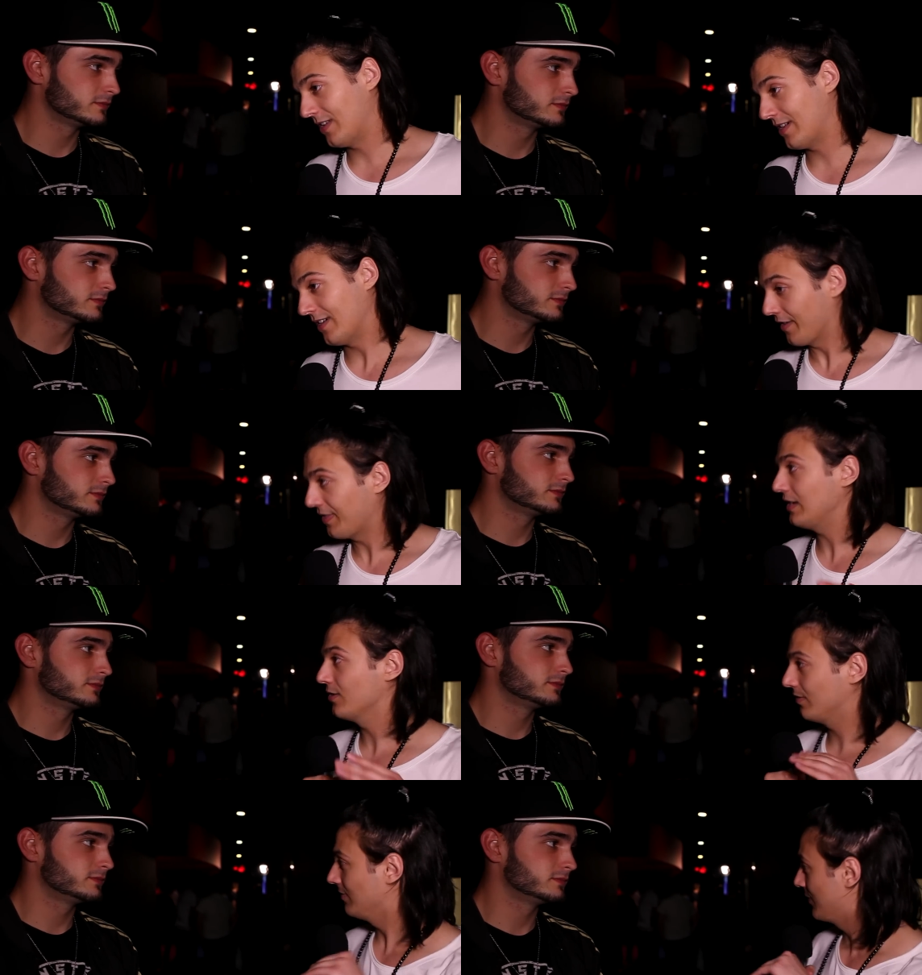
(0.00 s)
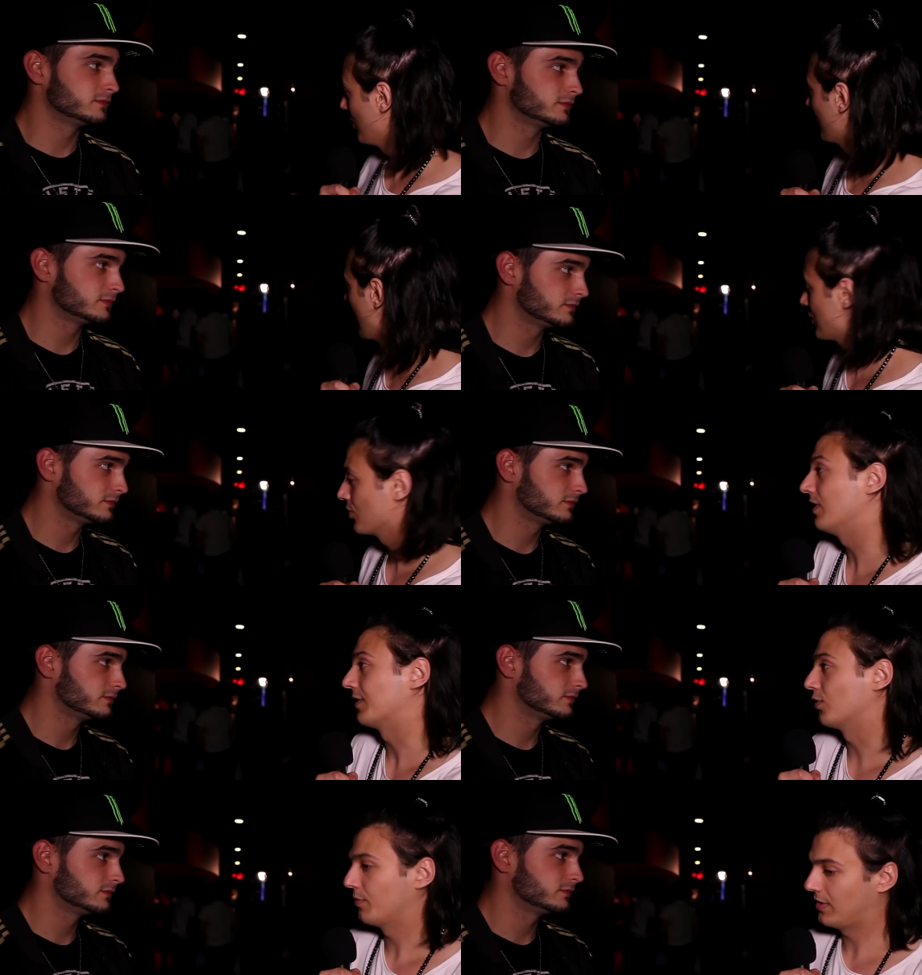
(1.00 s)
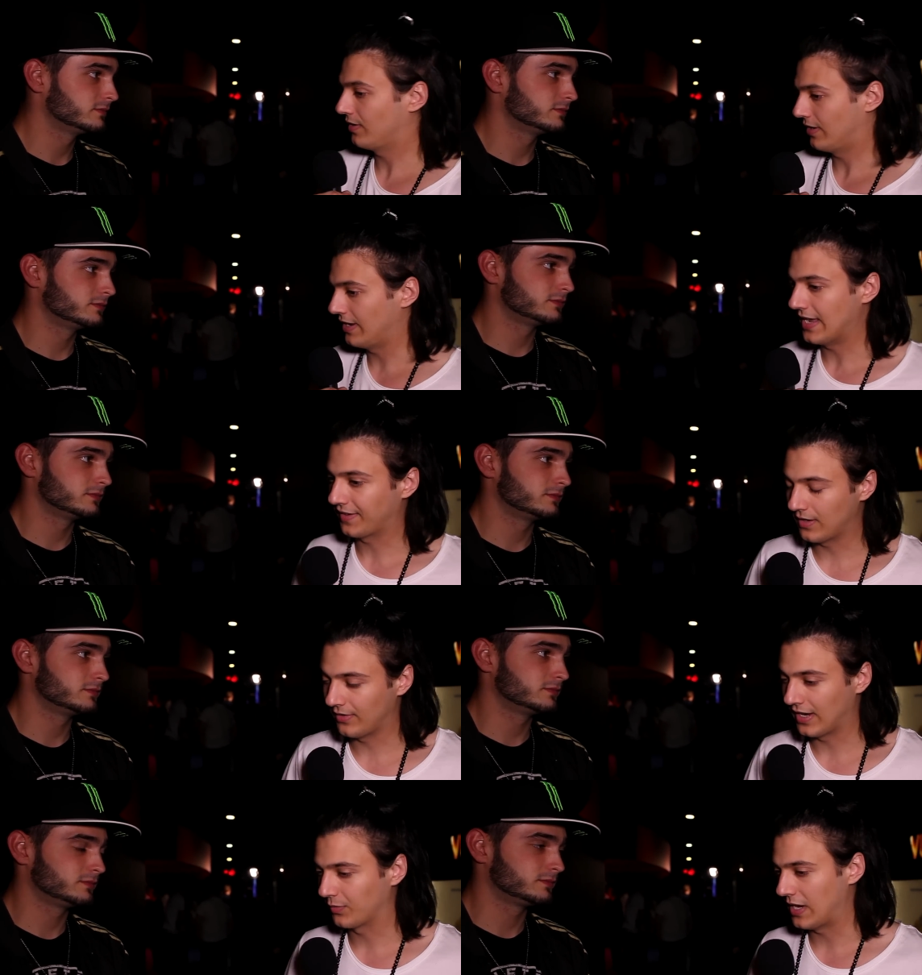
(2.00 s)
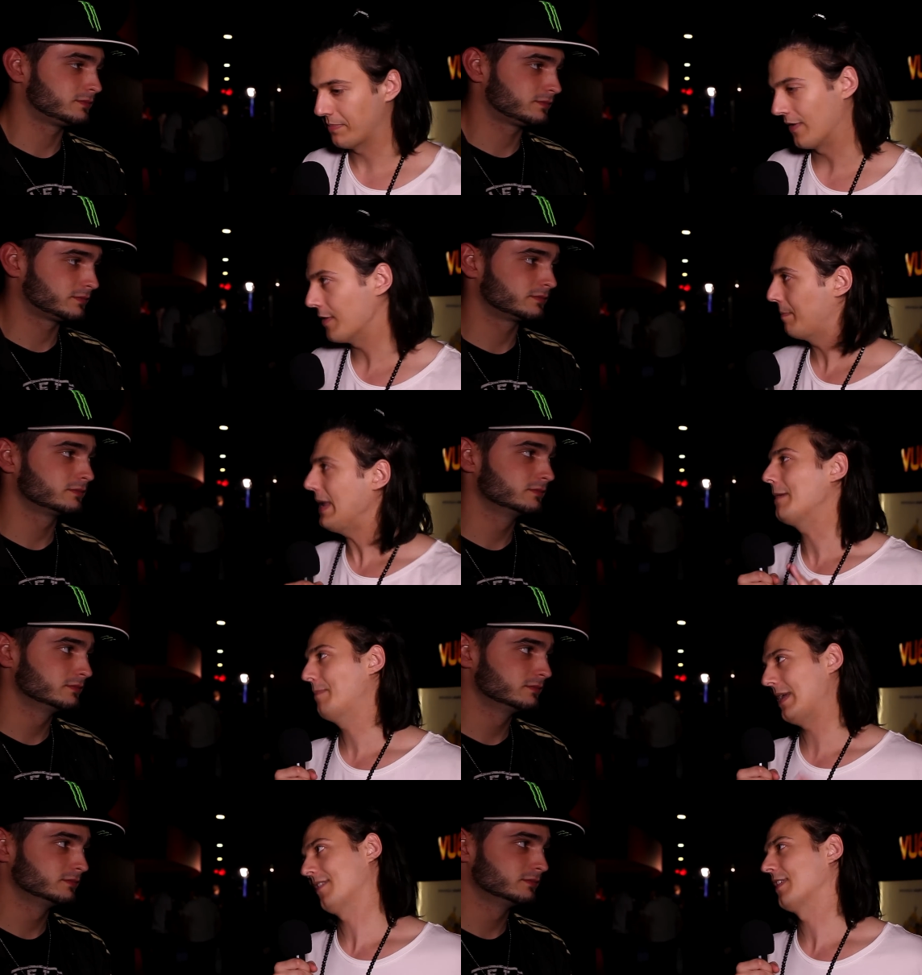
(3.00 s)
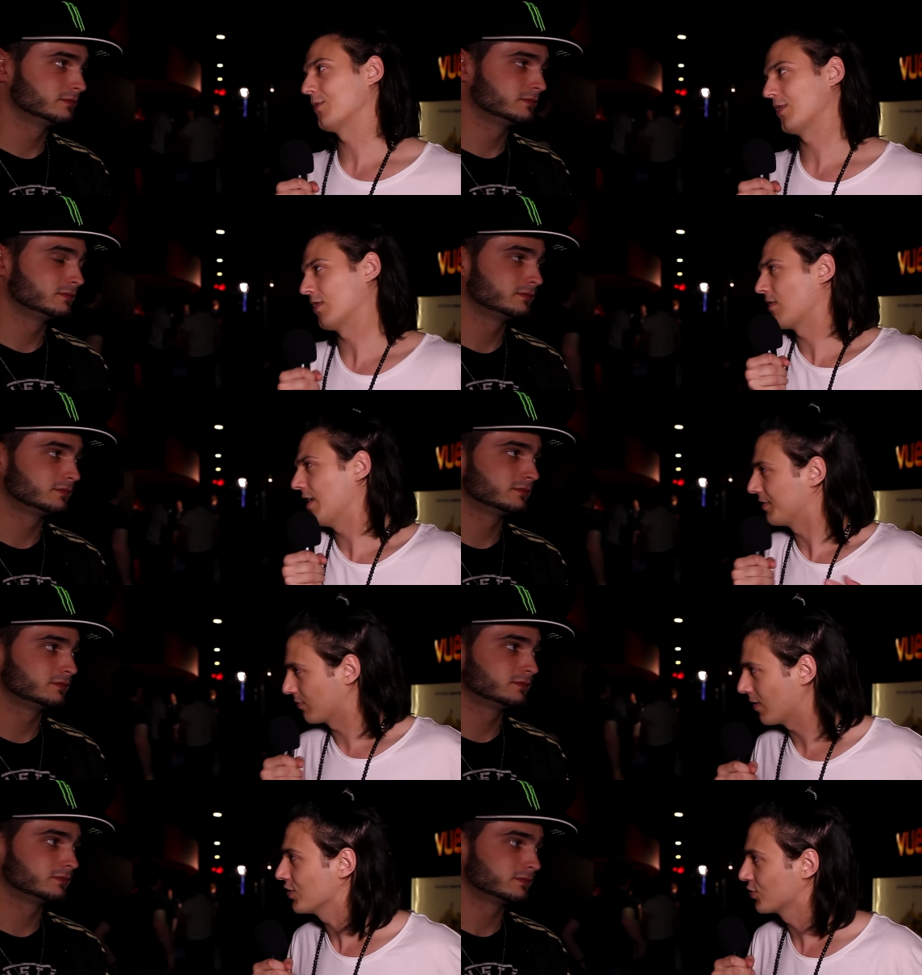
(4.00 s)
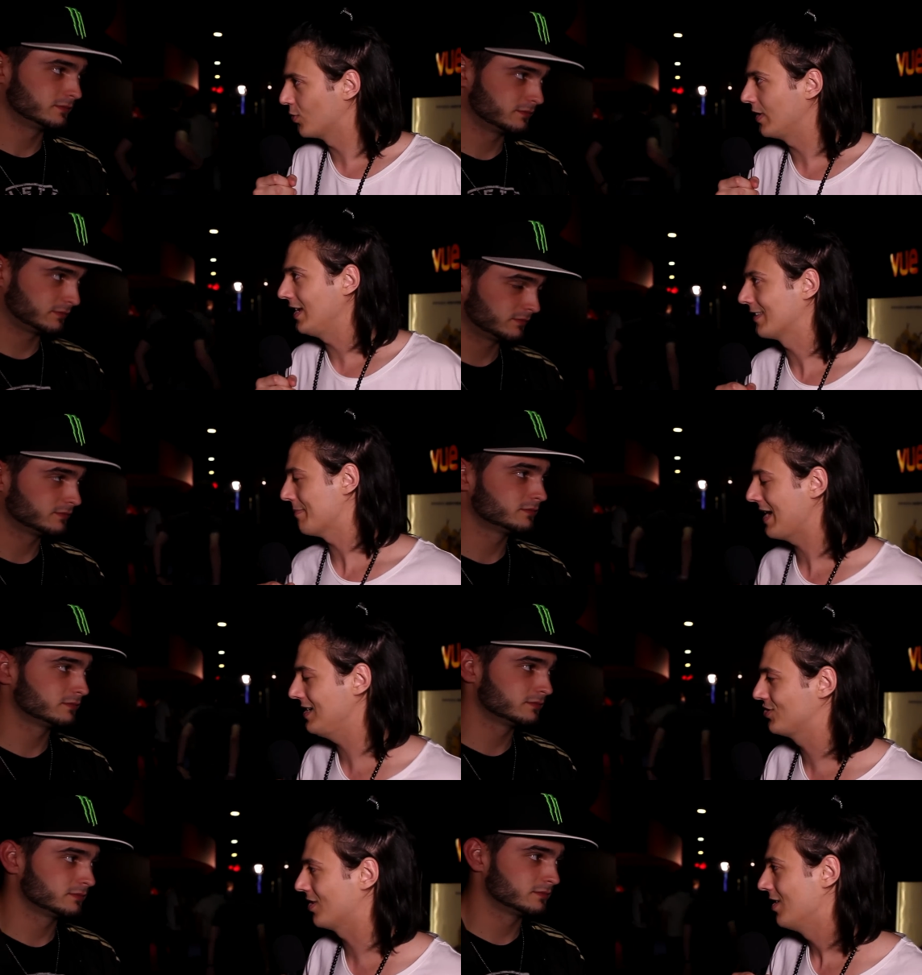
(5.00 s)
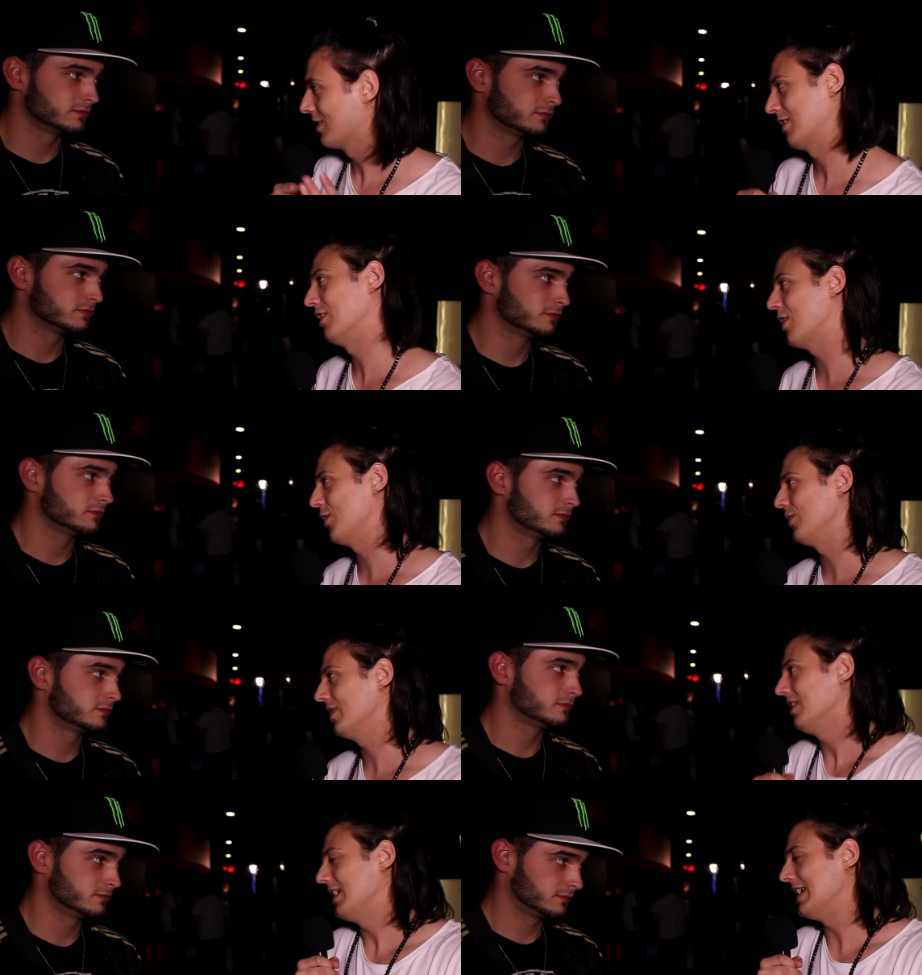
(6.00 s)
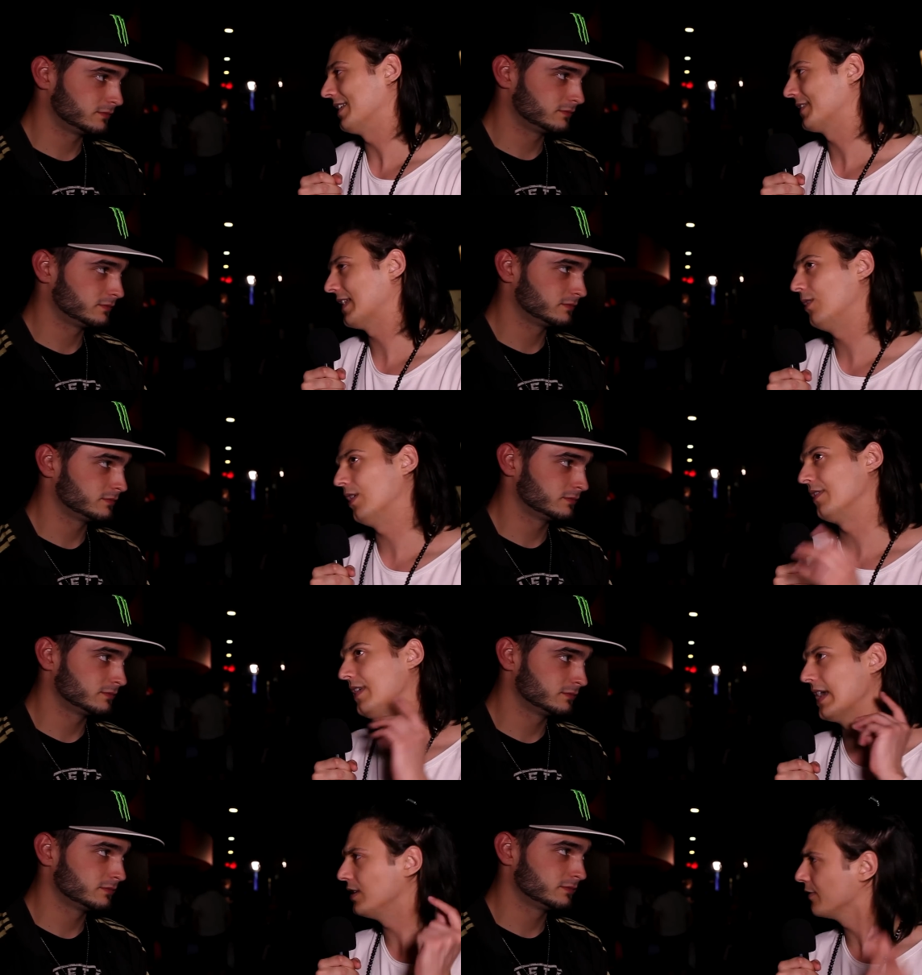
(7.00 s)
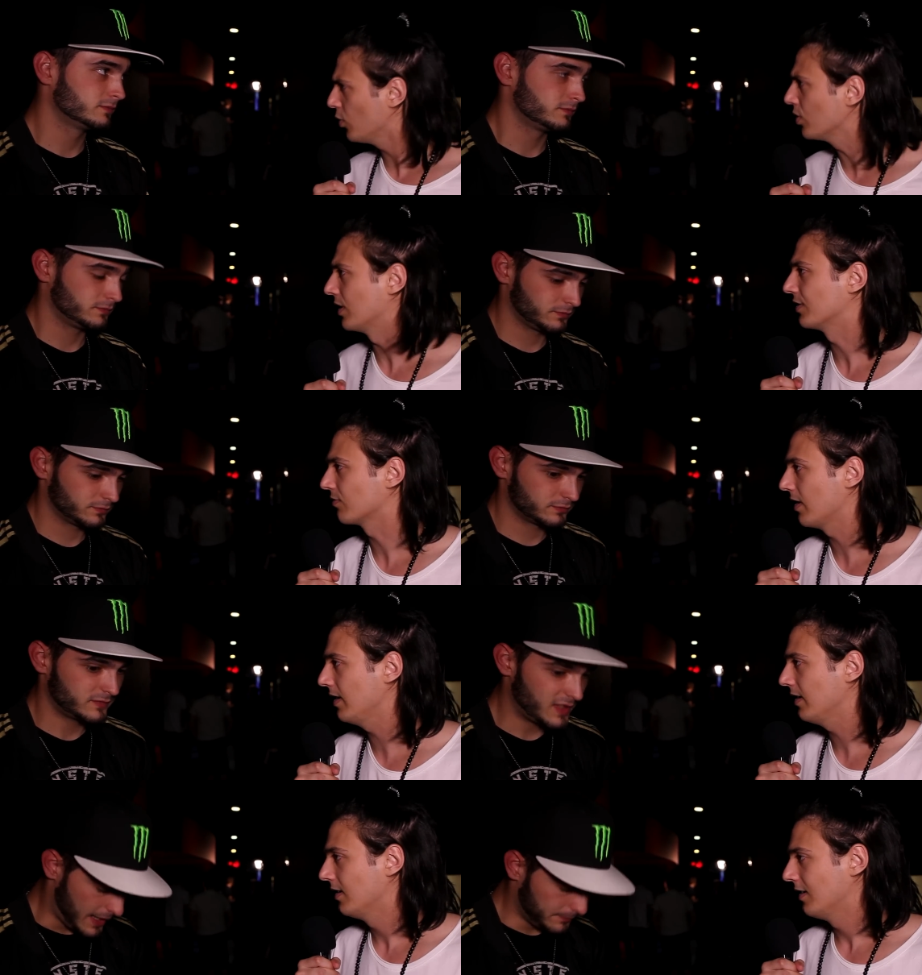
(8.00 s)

Speaker 1: uh, I think you have got a great shot at this tournament at ESL next week, but the big, big thing on the horizon, right, surely is the major Cologne ESL at the end of August, right? Yeah.